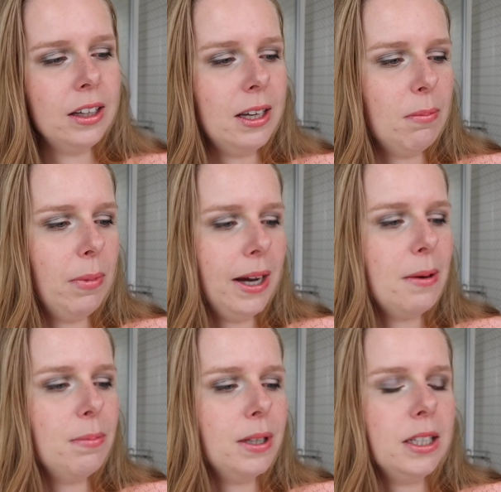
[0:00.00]
it
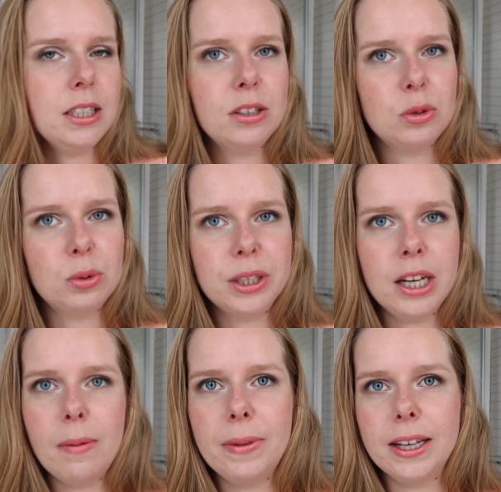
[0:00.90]
might be three
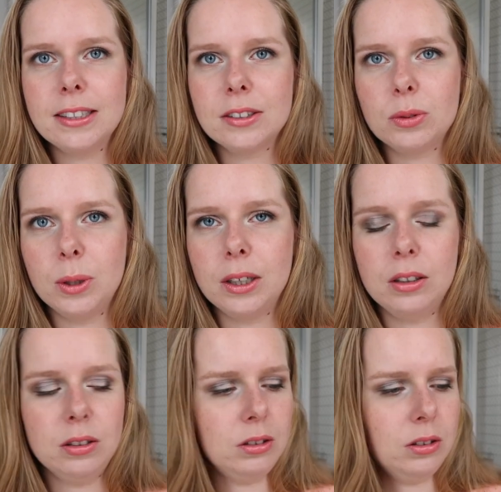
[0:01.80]
updates as
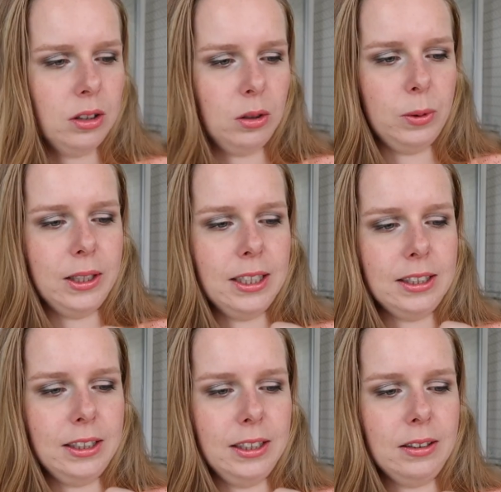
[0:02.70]
well no what did i
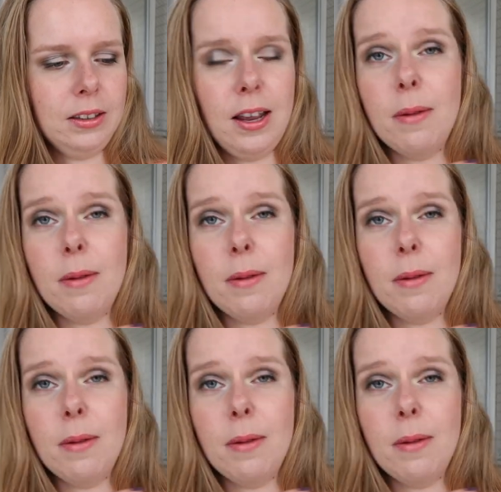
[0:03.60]
say